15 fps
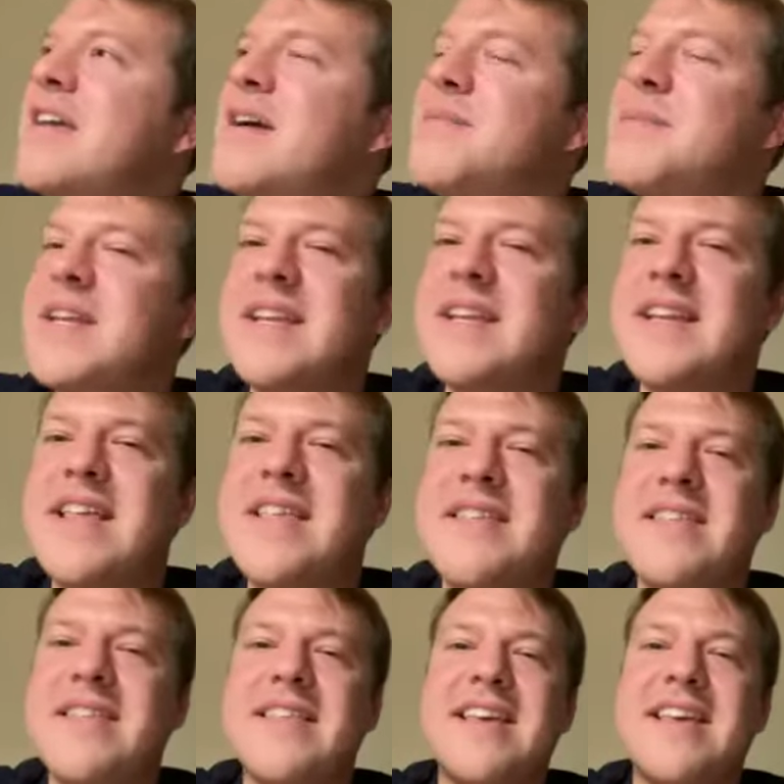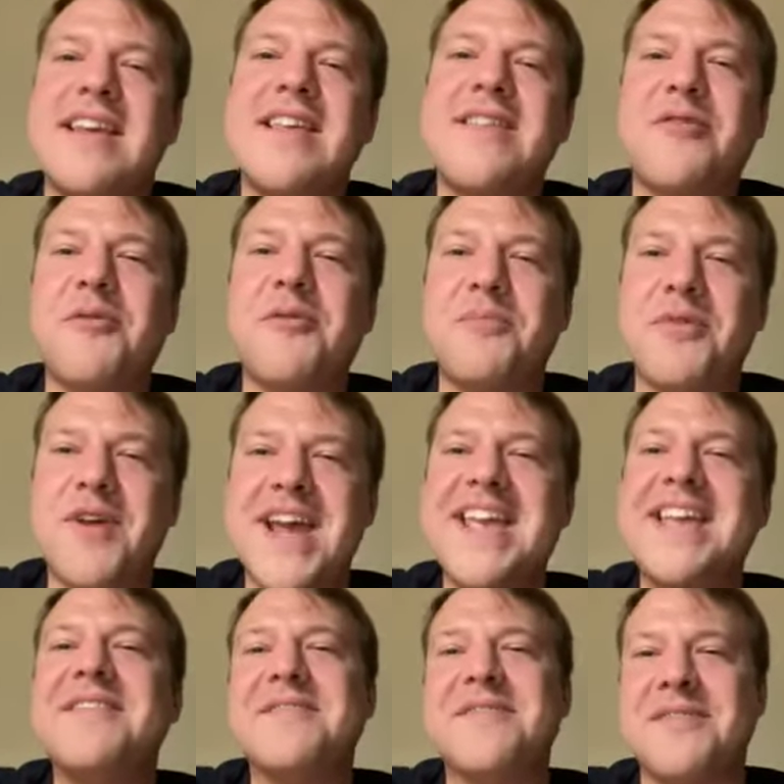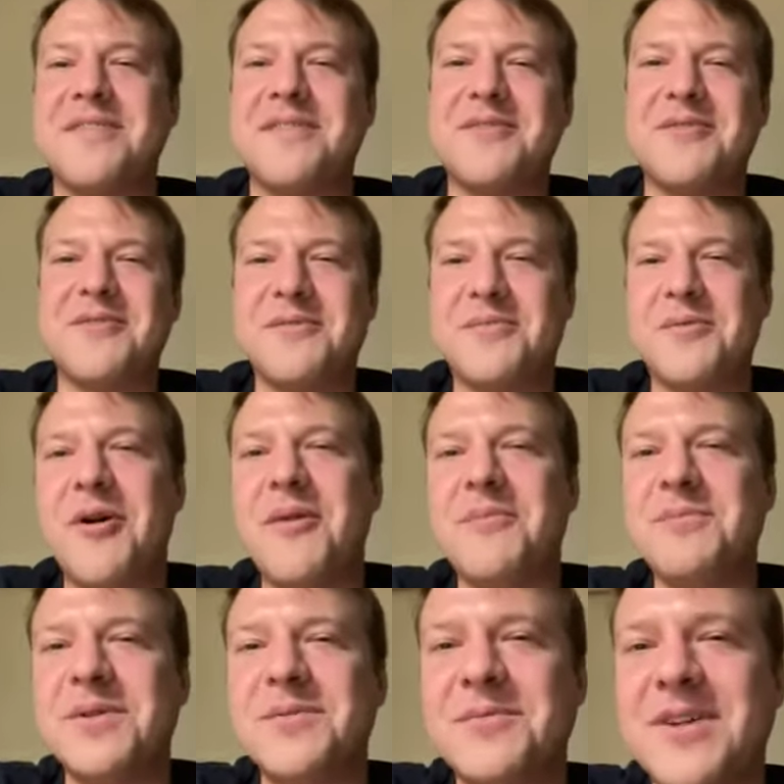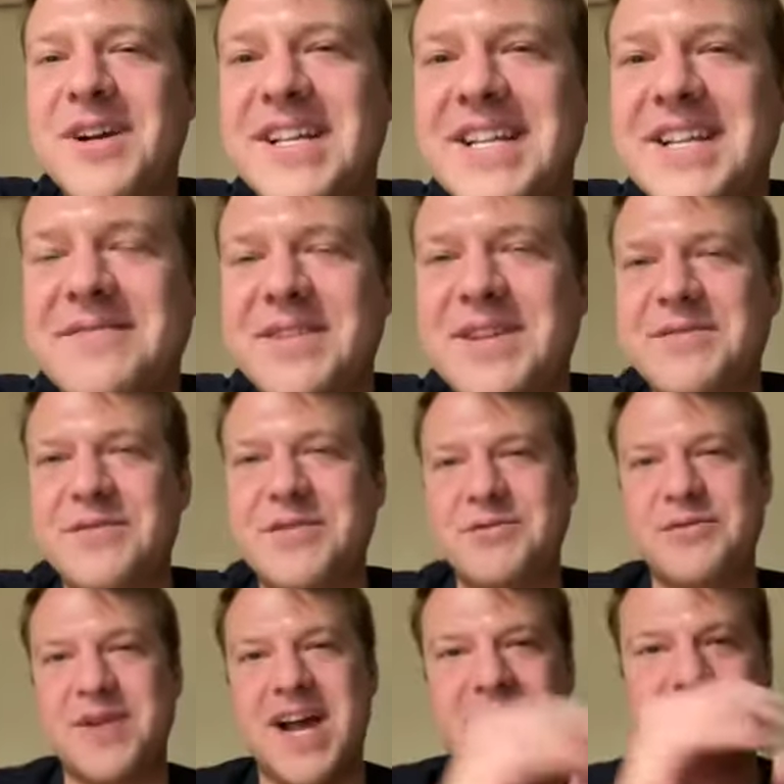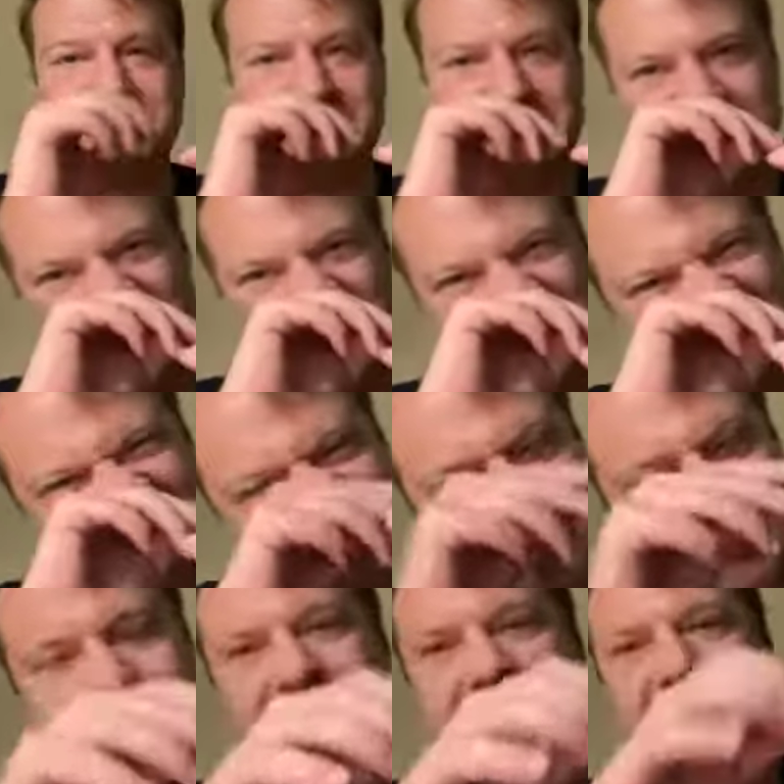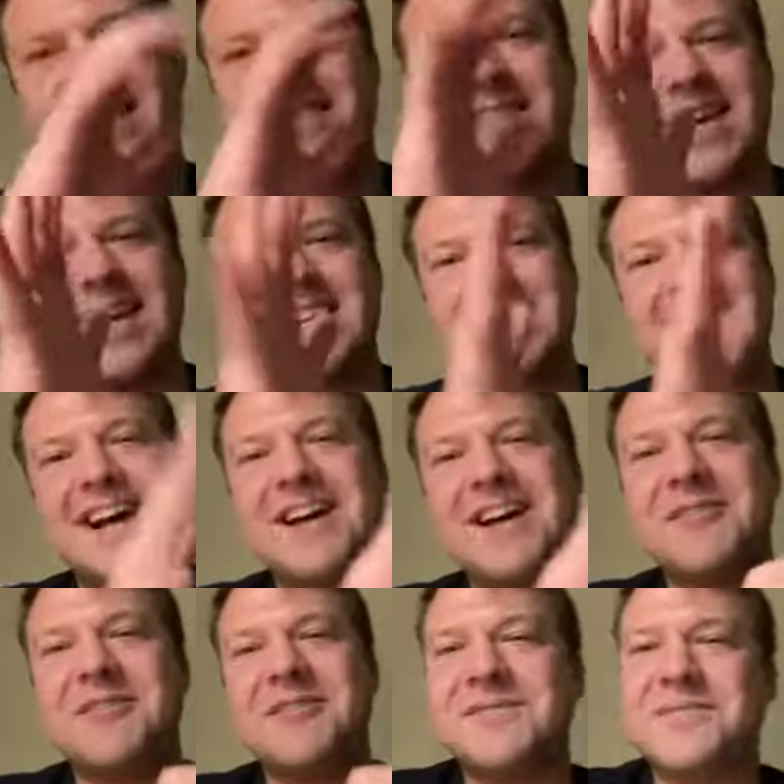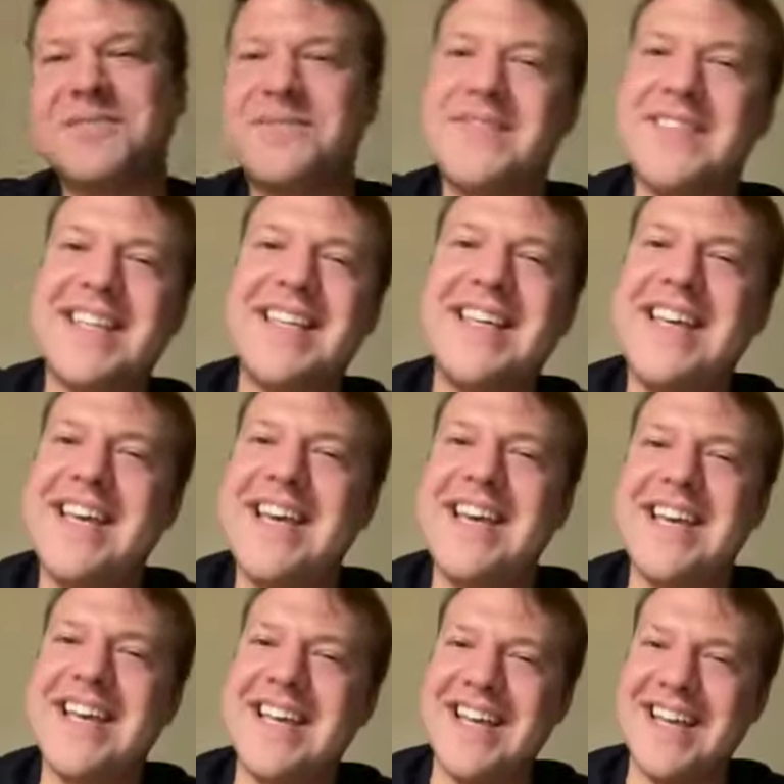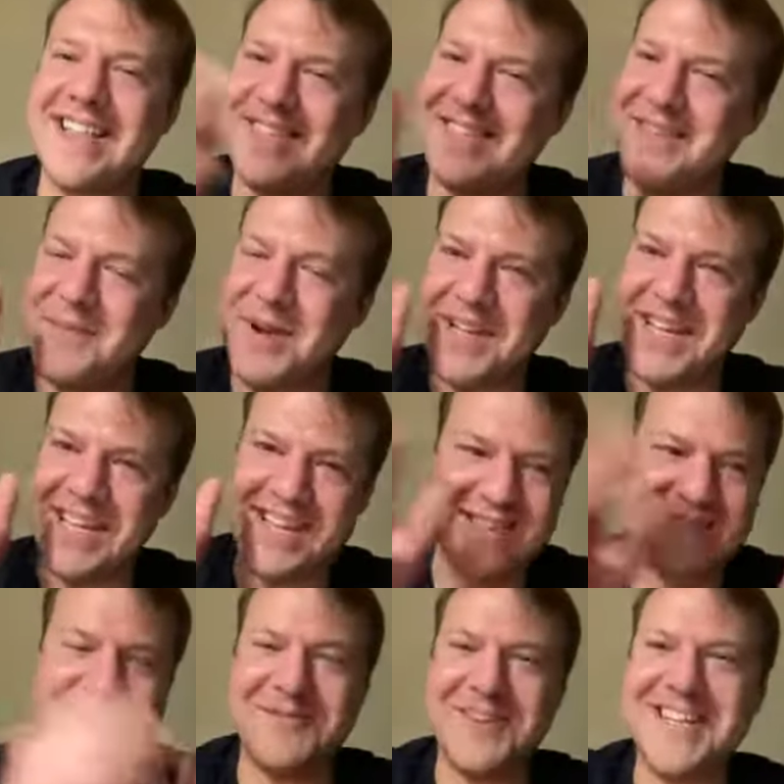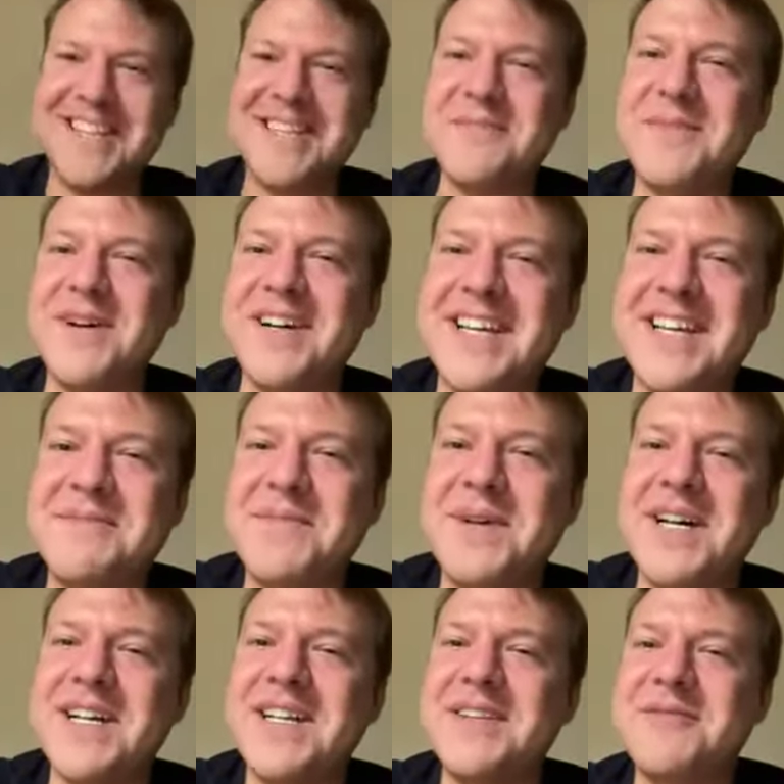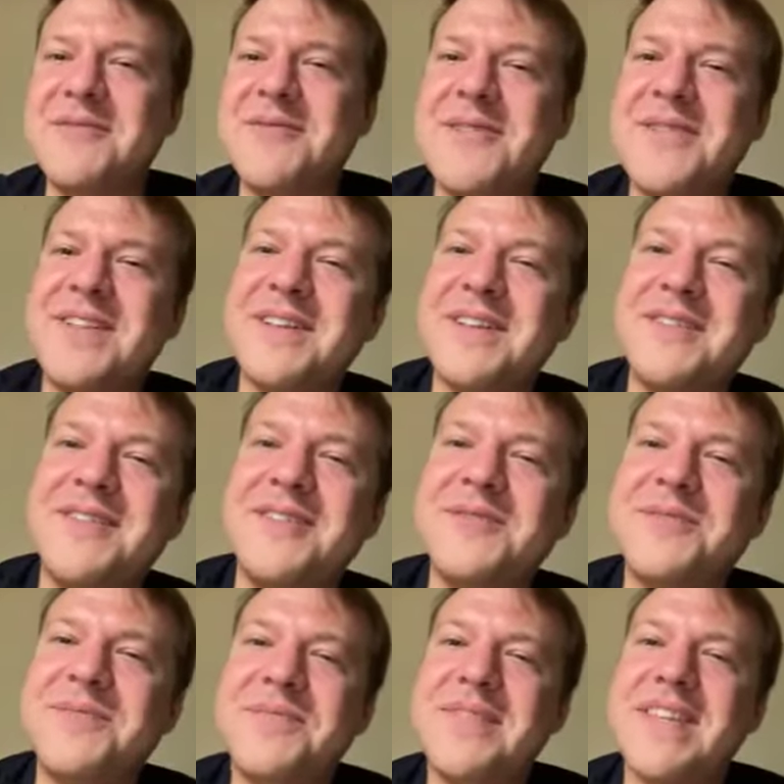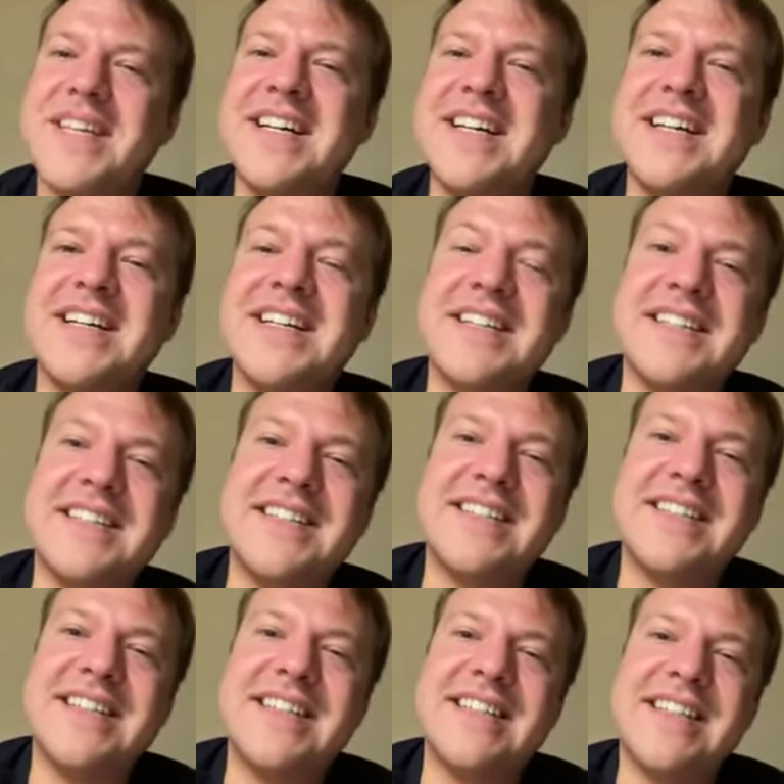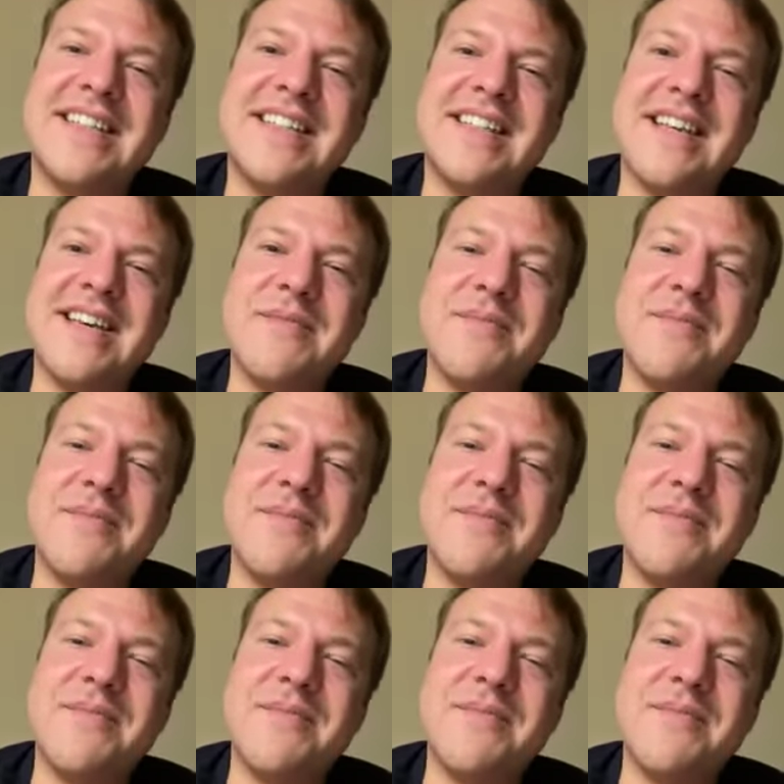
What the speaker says: I mean, it is our brains that are the problem, right? Even if you rationalize and set it out, it's the monkeys, right? The monkey mind will still, but, and